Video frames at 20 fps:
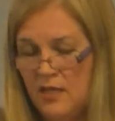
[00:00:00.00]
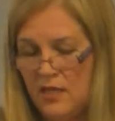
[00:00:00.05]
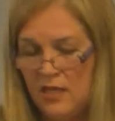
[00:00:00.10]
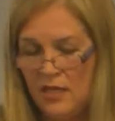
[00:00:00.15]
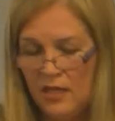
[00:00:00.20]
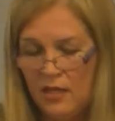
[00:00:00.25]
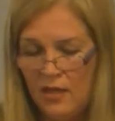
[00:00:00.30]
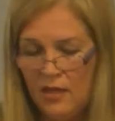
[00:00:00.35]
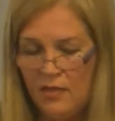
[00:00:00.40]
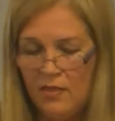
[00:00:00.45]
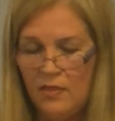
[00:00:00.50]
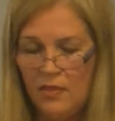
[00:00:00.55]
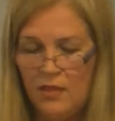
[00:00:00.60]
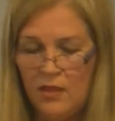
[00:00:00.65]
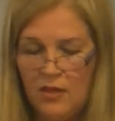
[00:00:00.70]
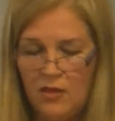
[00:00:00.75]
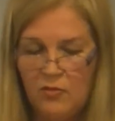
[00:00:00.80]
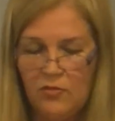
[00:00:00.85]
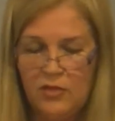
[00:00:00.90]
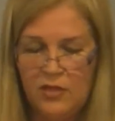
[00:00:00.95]
He
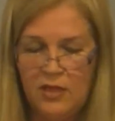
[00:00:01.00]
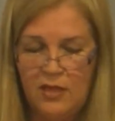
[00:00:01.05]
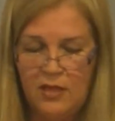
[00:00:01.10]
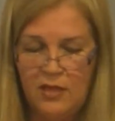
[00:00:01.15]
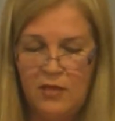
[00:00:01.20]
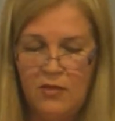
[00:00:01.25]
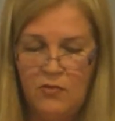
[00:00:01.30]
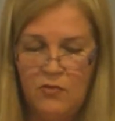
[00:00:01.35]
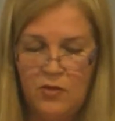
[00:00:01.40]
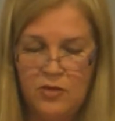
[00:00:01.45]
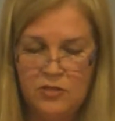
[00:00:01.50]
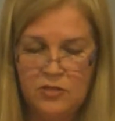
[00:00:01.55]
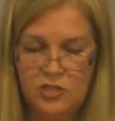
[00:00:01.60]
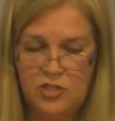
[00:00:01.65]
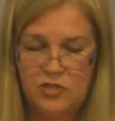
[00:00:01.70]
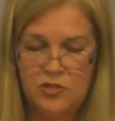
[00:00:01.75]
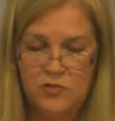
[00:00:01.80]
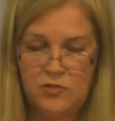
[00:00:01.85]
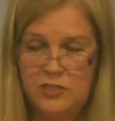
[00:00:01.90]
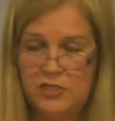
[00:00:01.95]
knew that he
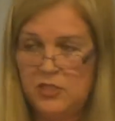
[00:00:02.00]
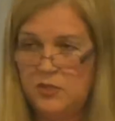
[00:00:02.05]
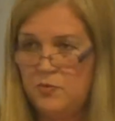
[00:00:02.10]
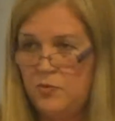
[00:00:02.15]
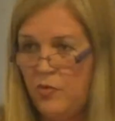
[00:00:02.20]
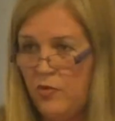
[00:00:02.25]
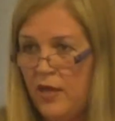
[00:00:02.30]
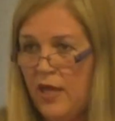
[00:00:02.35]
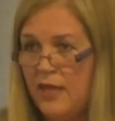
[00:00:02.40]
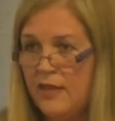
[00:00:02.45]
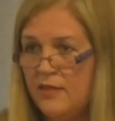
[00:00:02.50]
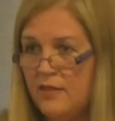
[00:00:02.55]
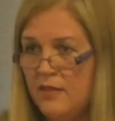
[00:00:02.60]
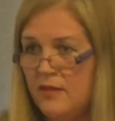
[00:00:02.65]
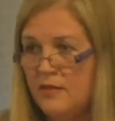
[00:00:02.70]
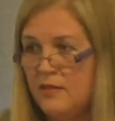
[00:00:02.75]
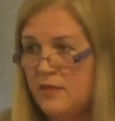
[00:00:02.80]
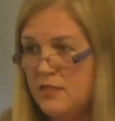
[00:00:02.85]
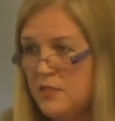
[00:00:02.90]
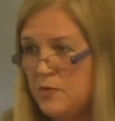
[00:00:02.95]
wants to spread
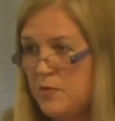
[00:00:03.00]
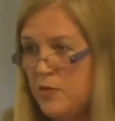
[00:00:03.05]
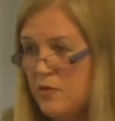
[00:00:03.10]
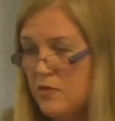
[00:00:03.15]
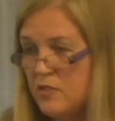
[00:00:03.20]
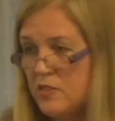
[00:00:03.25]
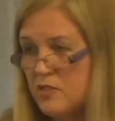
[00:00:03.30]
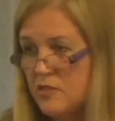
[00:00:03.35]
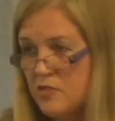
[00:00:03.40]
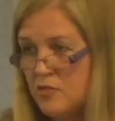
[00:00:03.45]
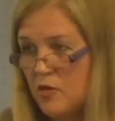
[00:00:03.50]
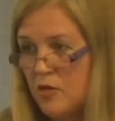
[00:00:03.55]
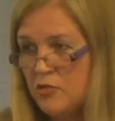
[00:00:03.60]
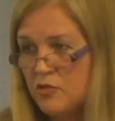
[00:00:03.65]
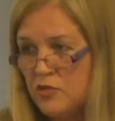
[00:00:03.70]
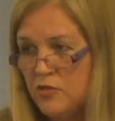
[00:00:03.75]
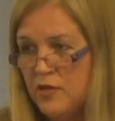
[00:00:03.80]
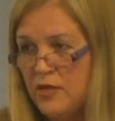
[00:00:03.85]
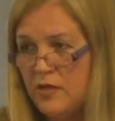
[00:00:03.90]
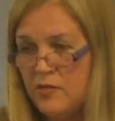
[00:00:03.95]
the Spiritist
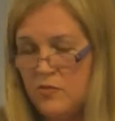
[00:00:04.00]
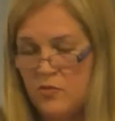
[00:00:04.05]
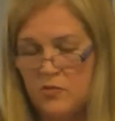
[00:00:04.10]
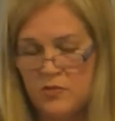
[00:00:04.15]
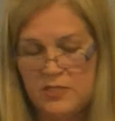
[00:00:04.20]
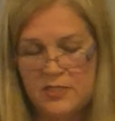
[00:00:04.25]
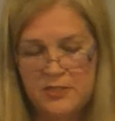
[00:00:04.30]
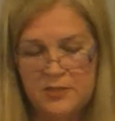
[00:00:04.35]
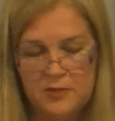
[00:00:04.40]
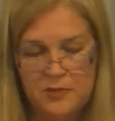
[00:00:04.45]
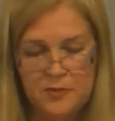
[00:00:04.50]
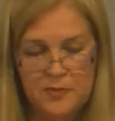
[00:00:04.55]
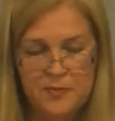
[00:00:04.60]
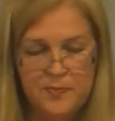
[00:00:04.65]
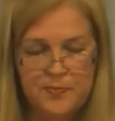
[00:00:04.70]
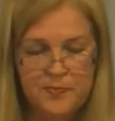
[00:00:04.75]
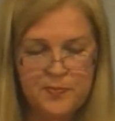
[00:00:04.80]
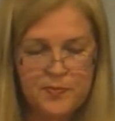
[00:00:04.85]
doctrine in Brazil.